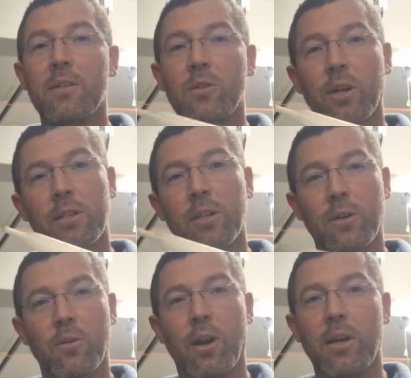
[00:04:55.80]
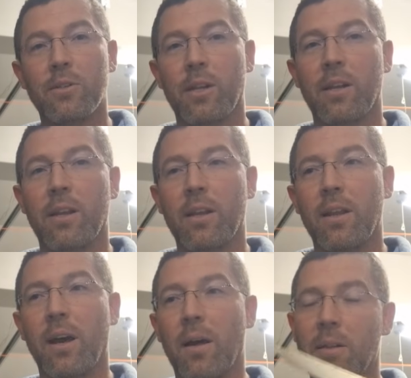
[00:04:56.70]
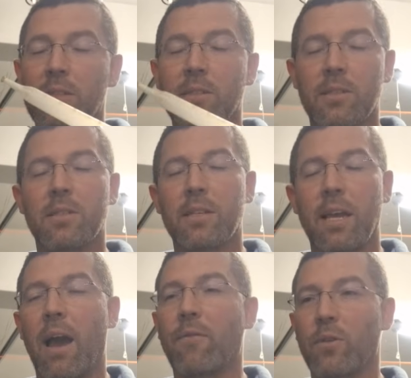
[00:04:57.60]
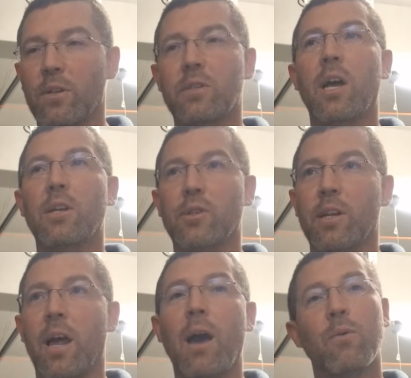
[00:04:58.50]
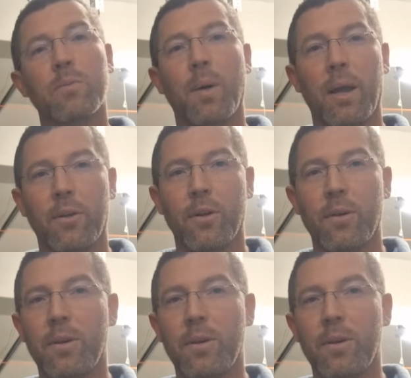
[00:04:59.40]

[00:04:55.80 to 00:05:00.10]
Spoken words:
took it to the garage, and let's just say after a discussion, I was buying her a